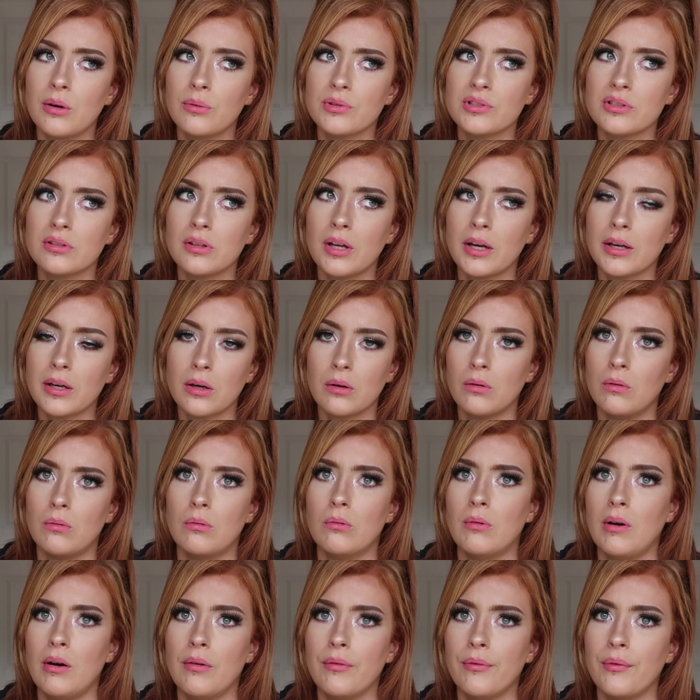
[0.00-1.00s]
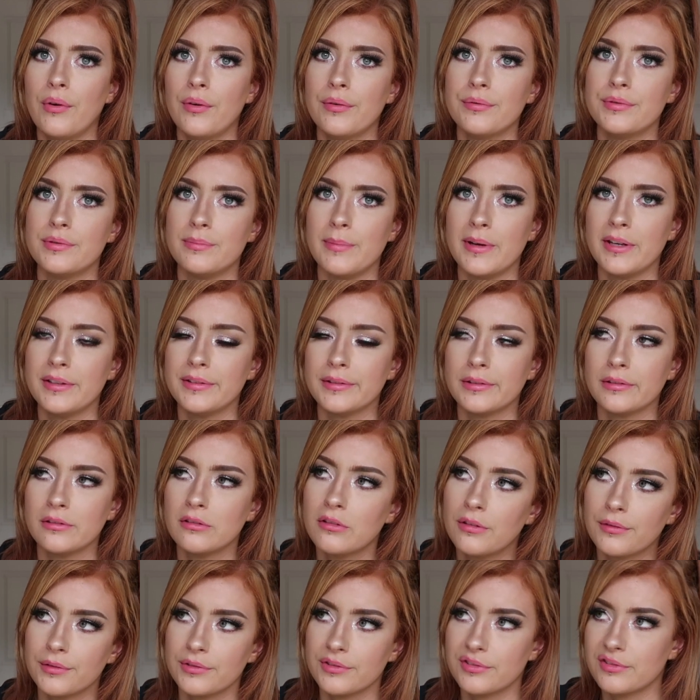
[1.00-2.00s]
wasn't like, wow, that was
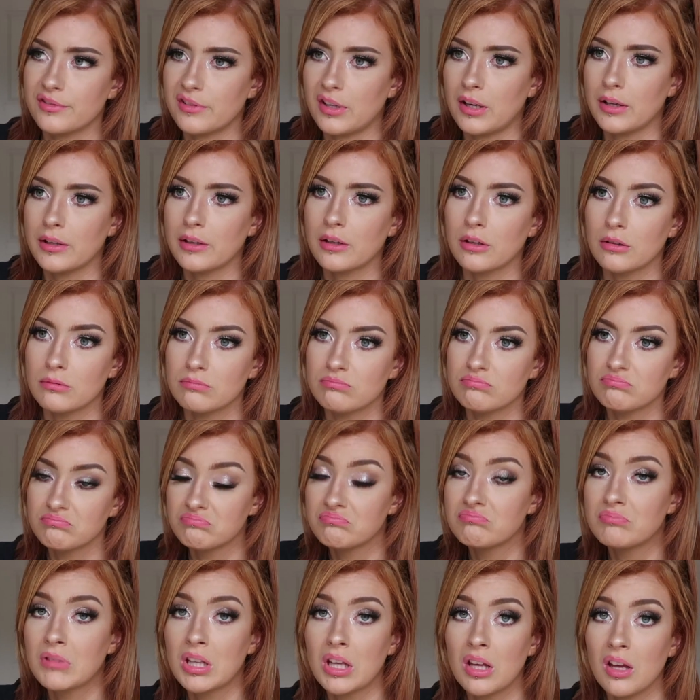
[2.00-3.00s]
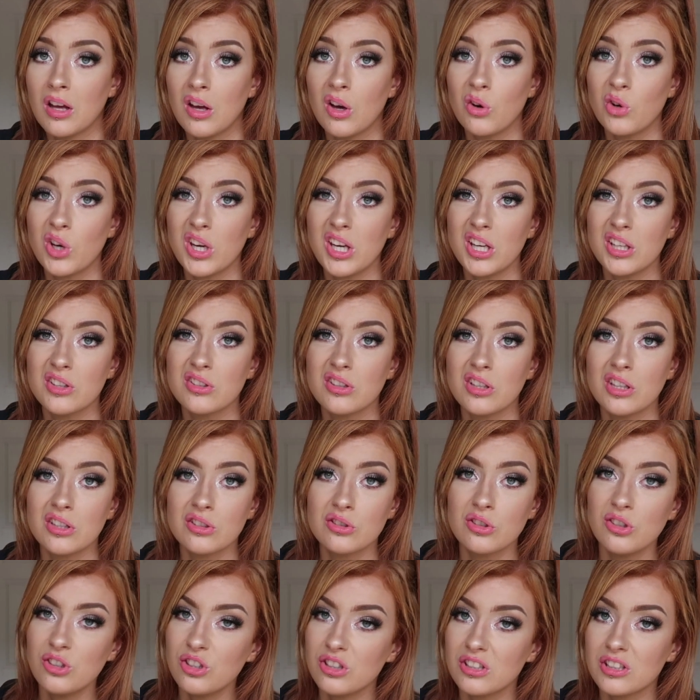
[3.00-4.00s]
amazing. I was just like, okay,
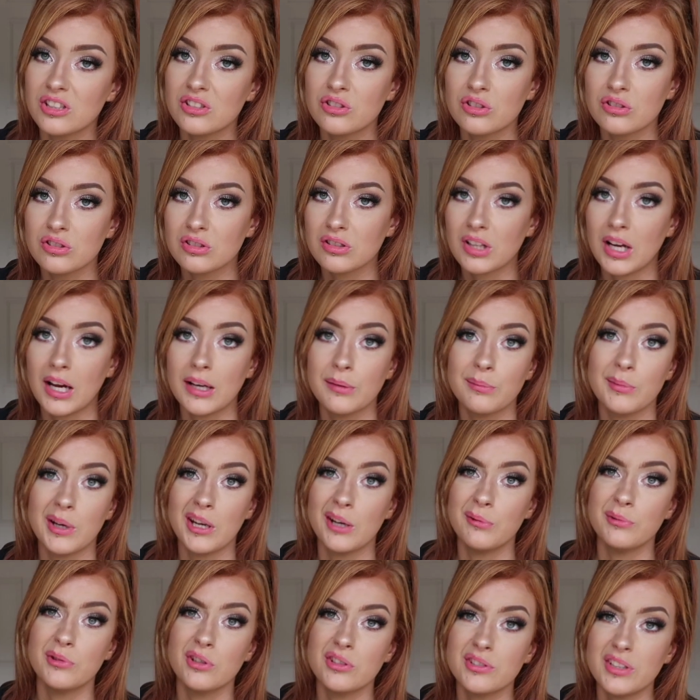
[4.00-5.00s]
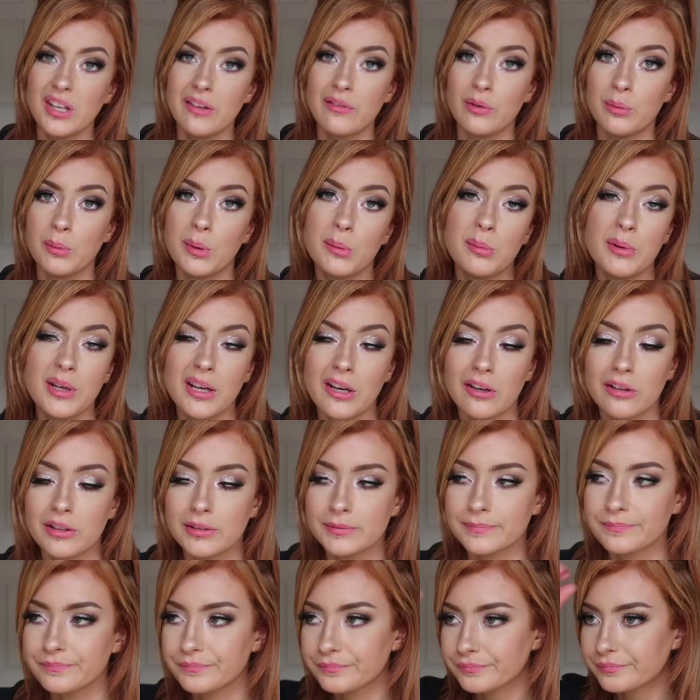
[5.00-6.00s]
it's good. It's just like my M207, but bigger.
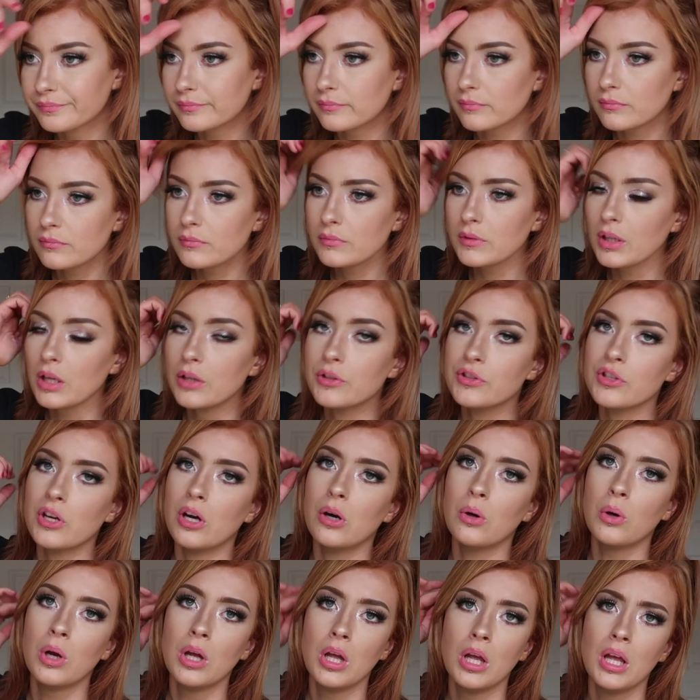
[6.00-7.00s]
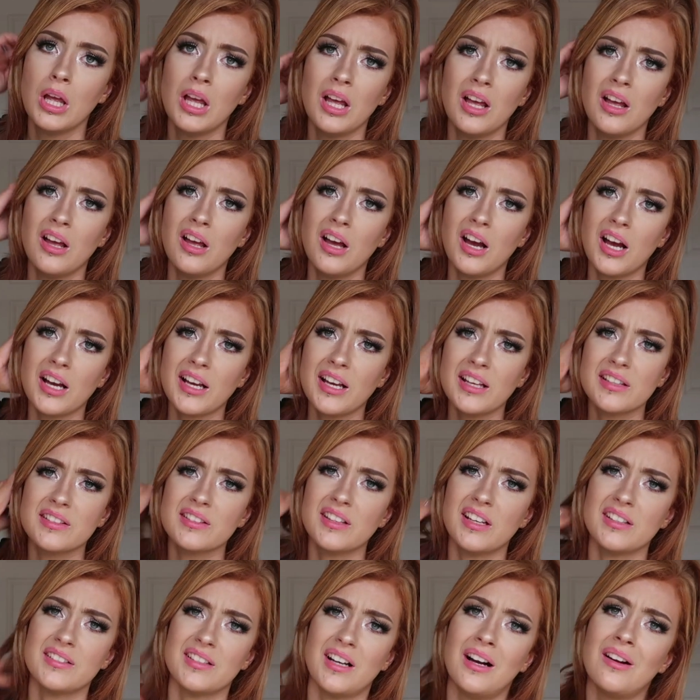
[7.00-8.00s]
So, I guess
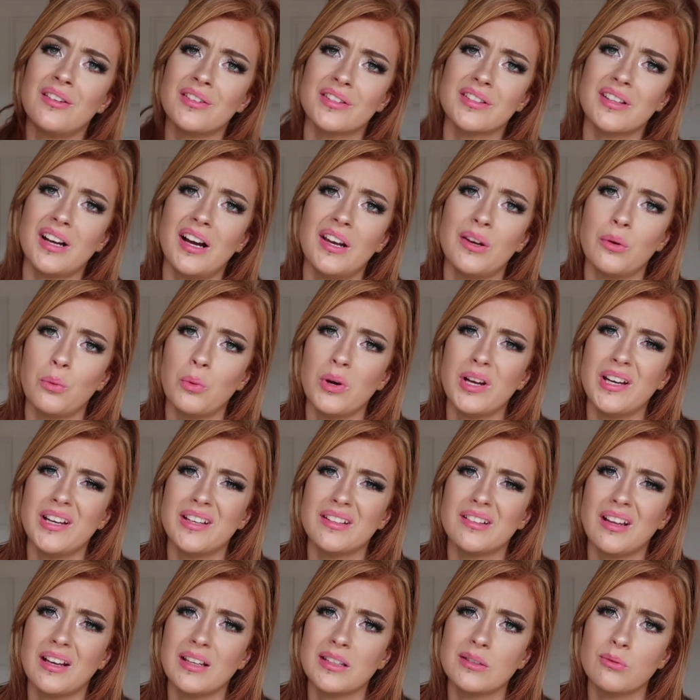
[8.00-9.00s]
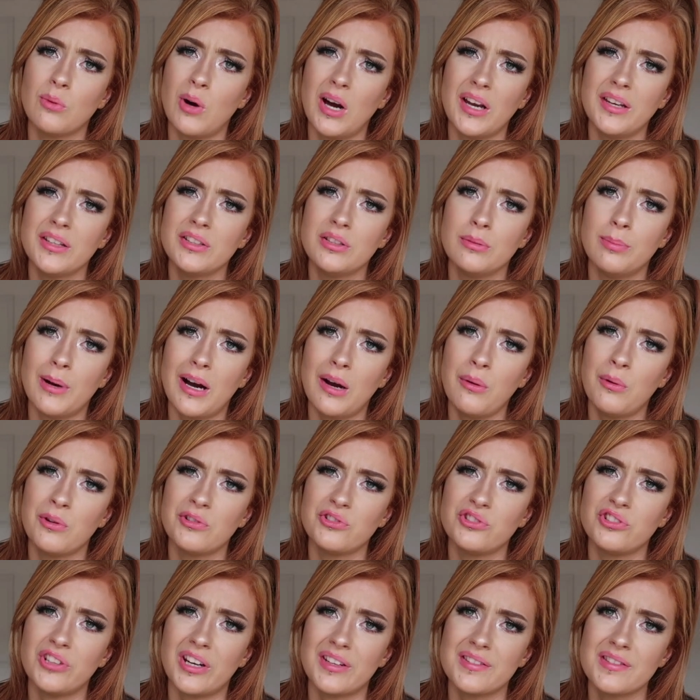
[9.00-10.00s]
that sounds kind of weird. Like, why did you buy
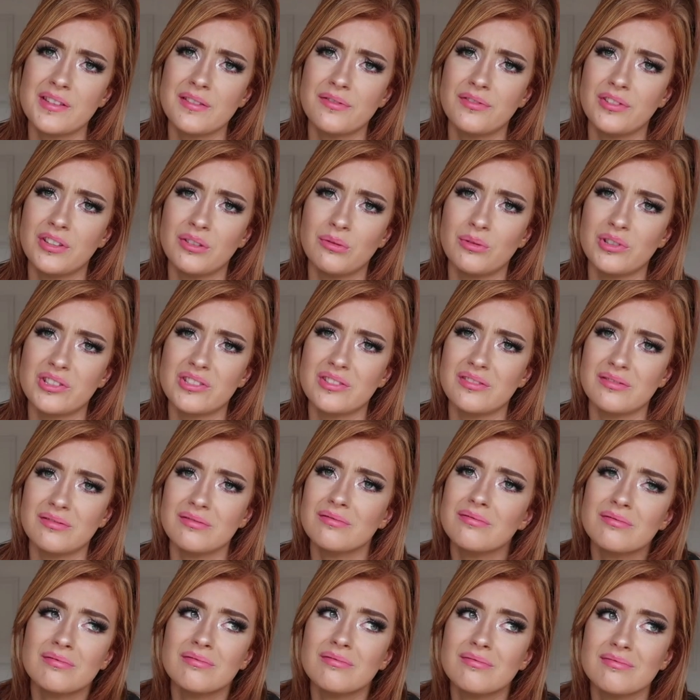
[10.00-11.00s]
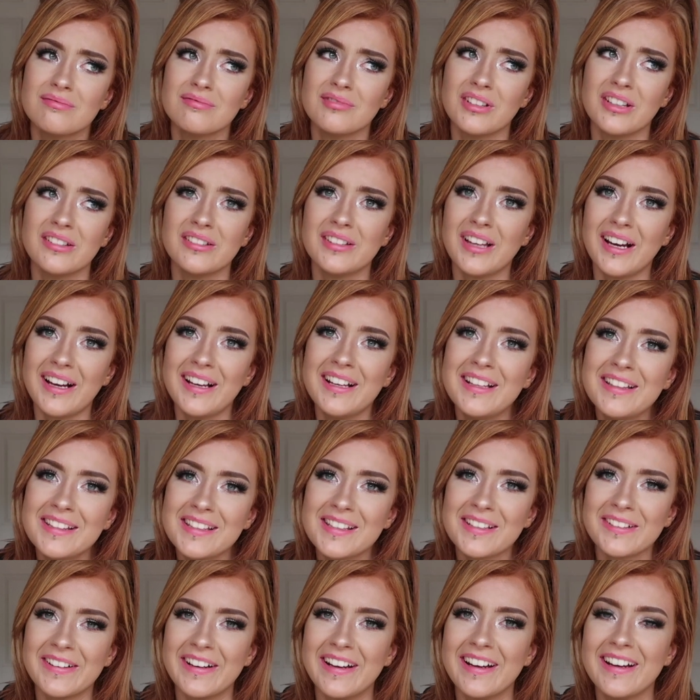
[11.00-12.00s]
one, Shaz, if you wasn't really that
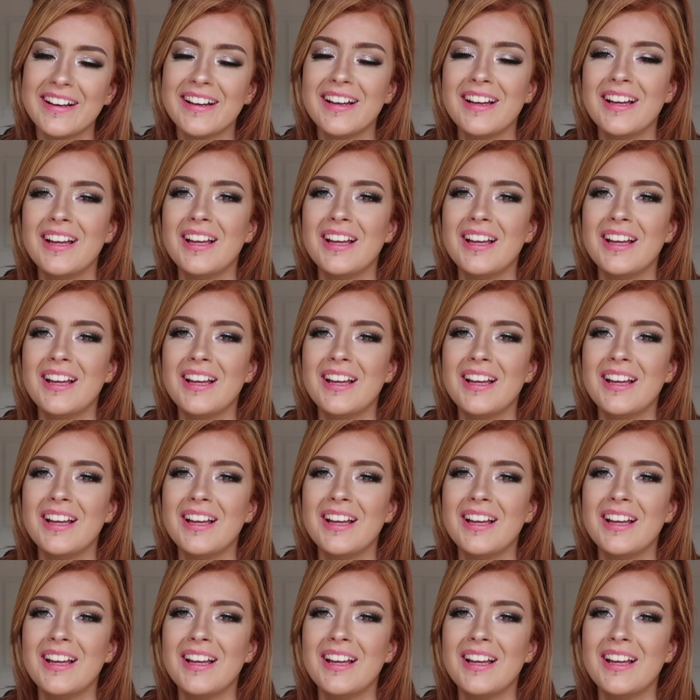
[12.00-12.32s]
into it?